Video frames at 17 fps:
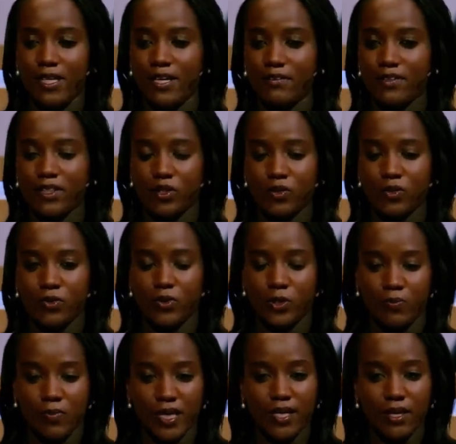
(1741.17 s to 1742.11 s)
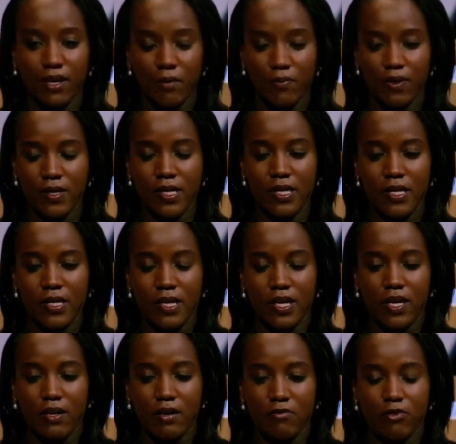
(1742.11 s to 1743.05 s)
lives and to speak up
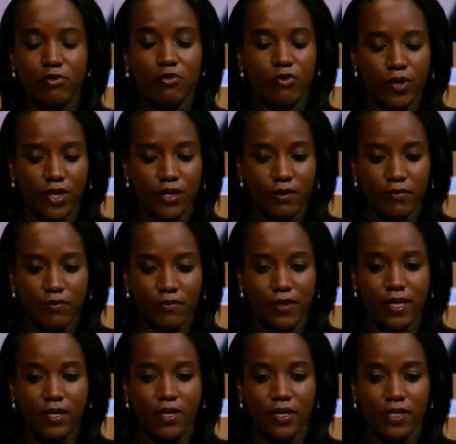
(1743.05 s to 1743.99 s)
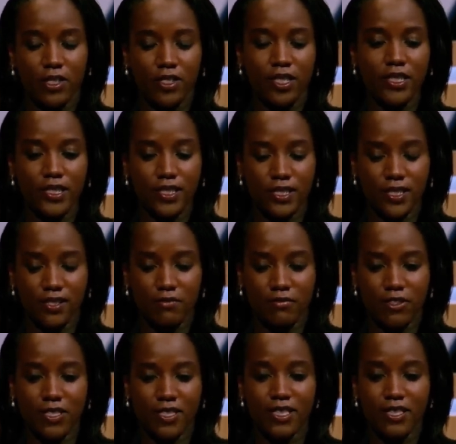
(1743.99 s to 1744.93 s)
for freedom, justice,
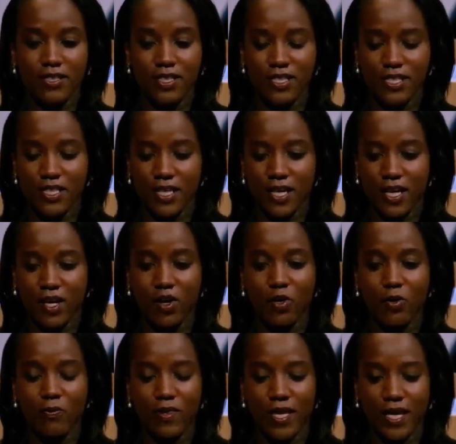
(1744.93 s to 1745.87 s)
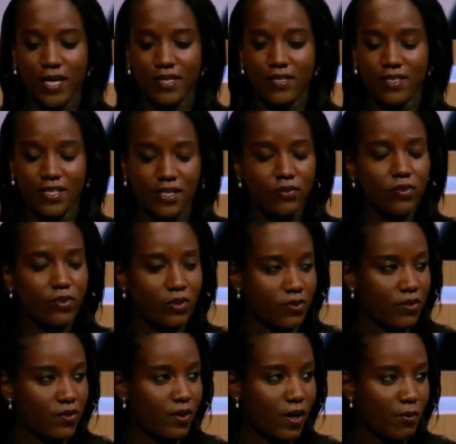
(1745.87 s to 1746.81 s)
and for dignity, I hope that she will
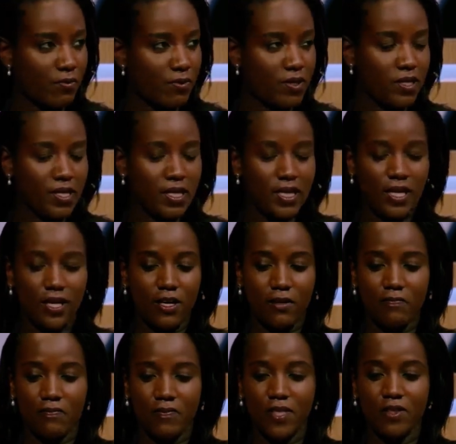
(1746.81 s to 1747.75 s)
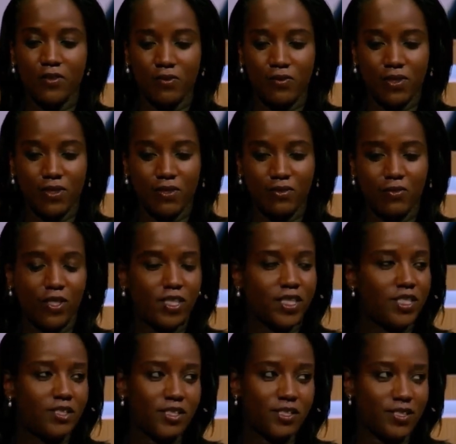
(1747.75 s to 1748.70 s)
grow up in a world where
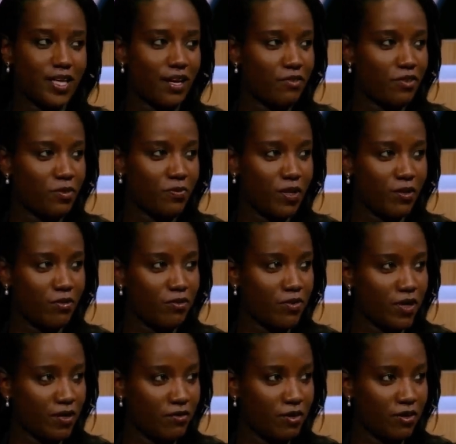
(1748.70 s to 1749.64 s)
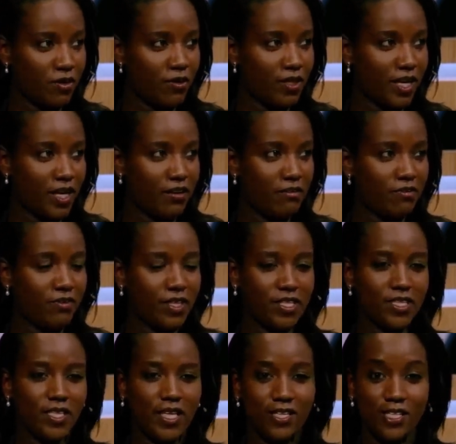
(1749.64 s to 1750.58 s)
she doesn't have to be afraid for her life,
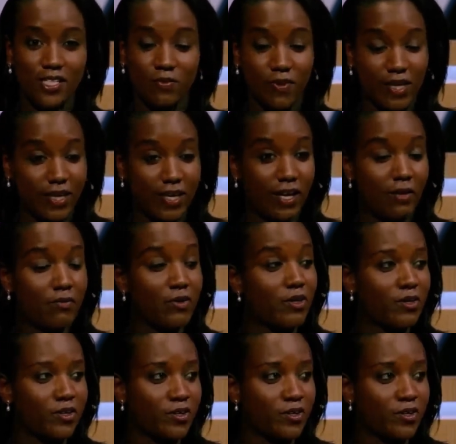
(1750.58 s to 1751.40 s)
that she can speak up,